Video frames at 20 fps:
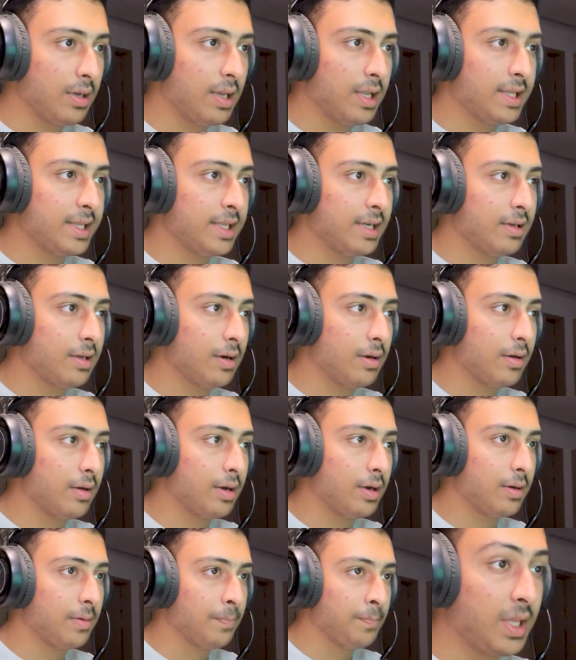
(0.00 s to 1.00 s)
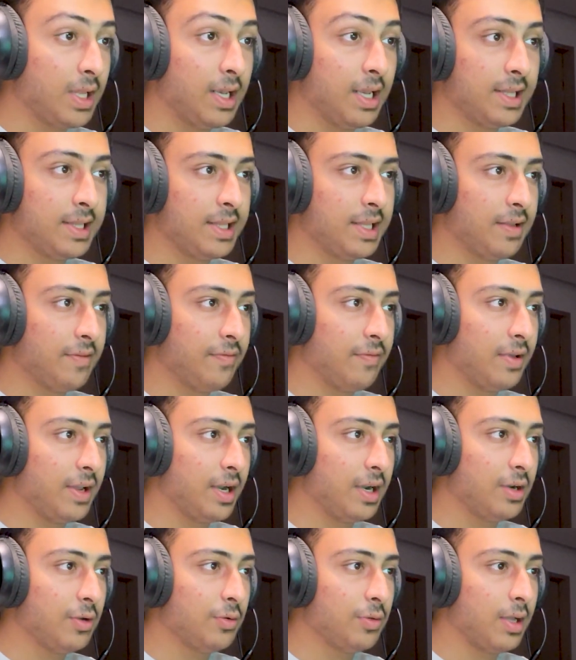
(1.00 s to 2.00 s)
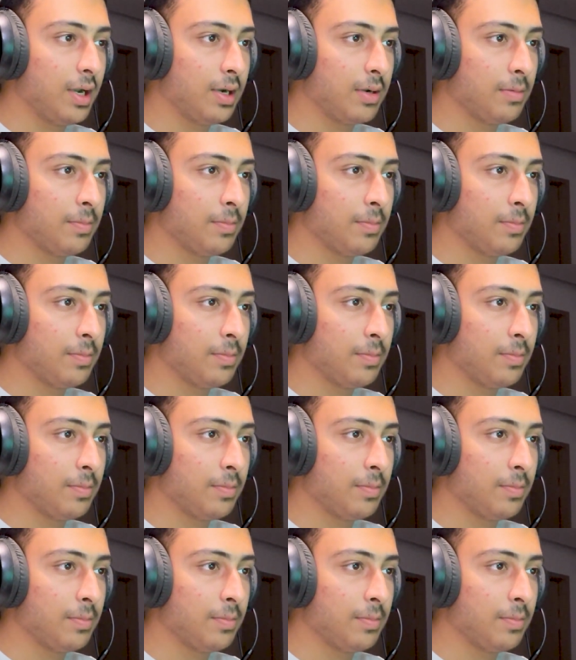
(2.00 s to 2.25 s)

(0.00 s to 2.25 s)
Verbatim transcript: Let's hit 100. Let's see if we can do that.